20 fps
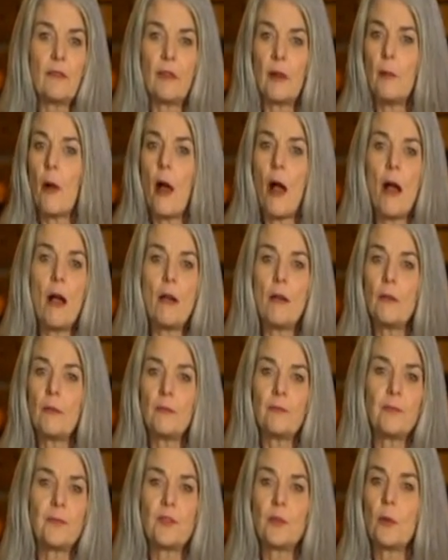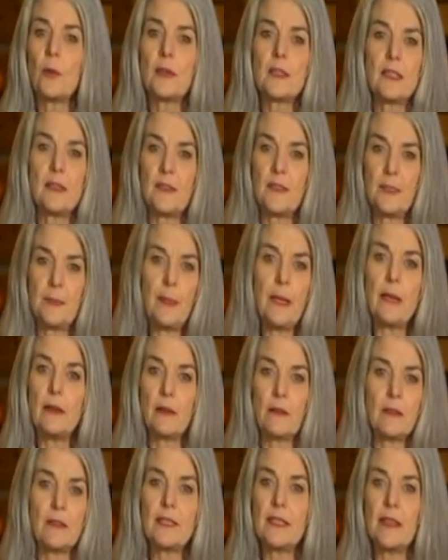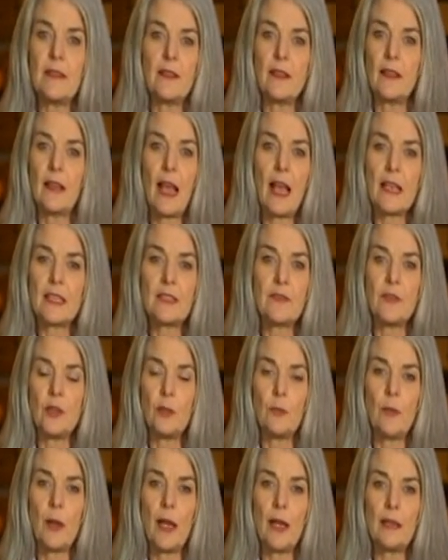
from all sorts of speakers in the last few